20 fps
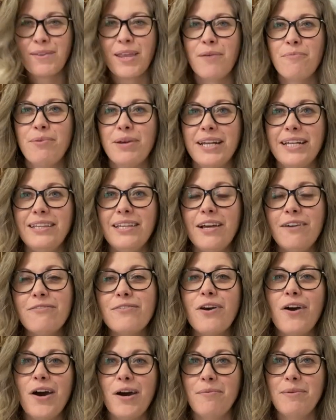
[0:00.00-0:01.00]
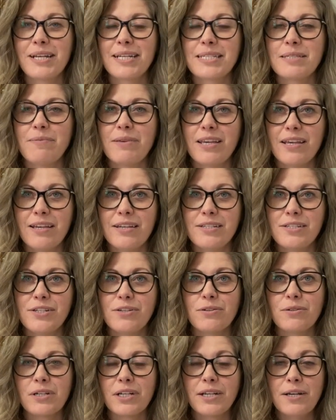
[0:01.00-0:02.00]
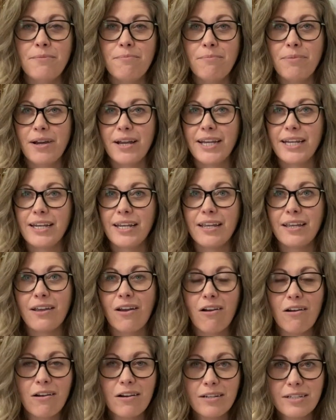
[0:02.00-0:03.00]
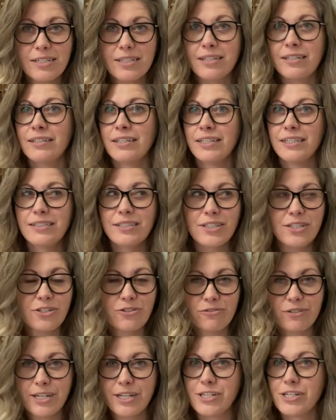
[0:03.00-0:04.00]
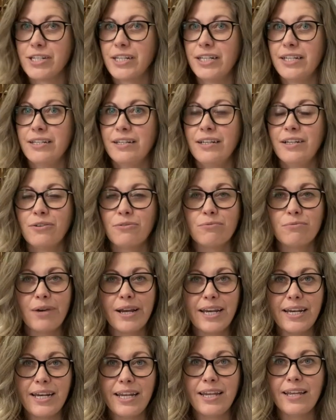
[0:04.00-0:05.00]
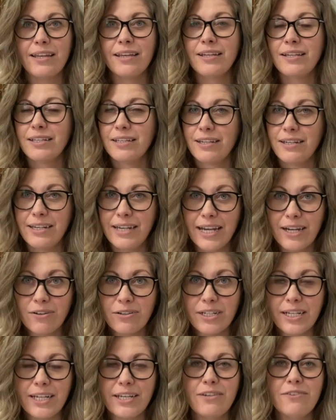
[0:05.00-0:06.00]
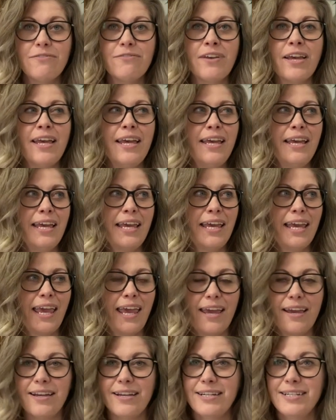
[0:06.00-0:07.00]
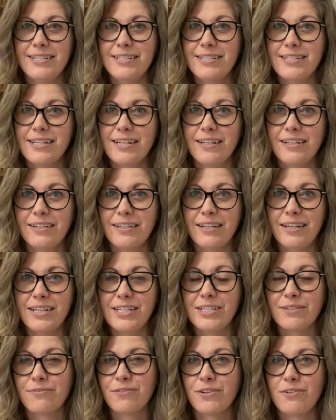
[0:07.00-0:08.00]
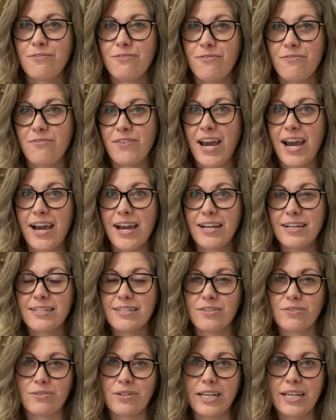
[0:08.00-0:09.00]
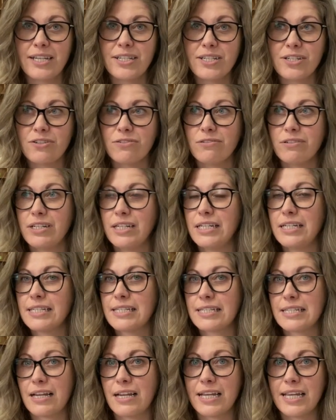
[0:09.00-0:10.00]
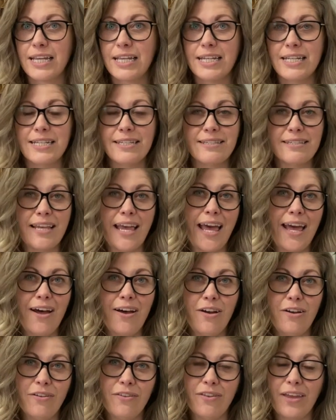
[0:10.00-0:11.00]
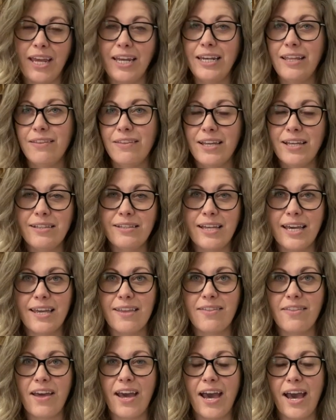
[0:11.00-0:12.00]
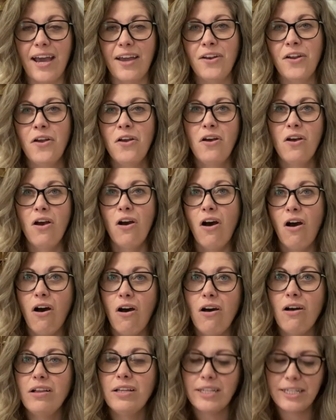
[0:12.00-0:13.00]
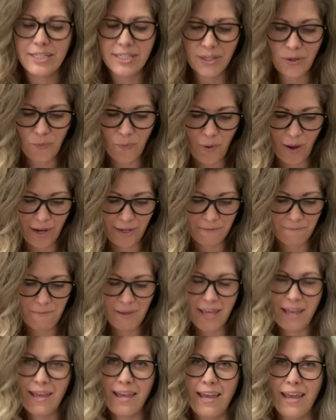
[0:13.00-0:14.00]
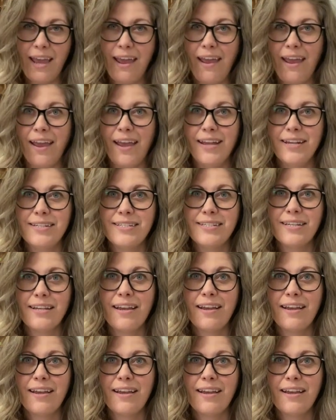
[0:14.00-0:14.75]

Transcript: But I love comics because you're combining art, illustration, writing, narrative, and different facts or history, science, health, anything like that, all into one. And